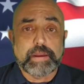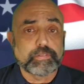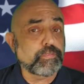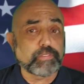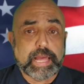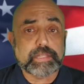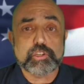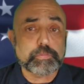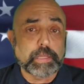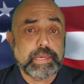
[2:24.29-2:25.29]
every flag
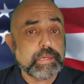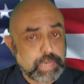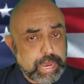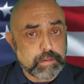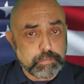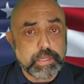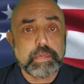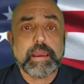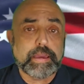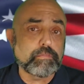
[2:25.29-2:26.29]
display can
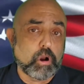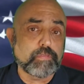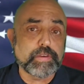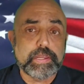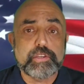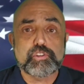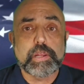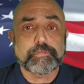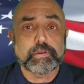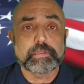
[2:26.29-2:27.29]
be and often is
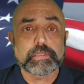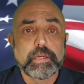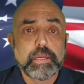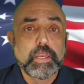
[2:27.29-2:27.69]
different,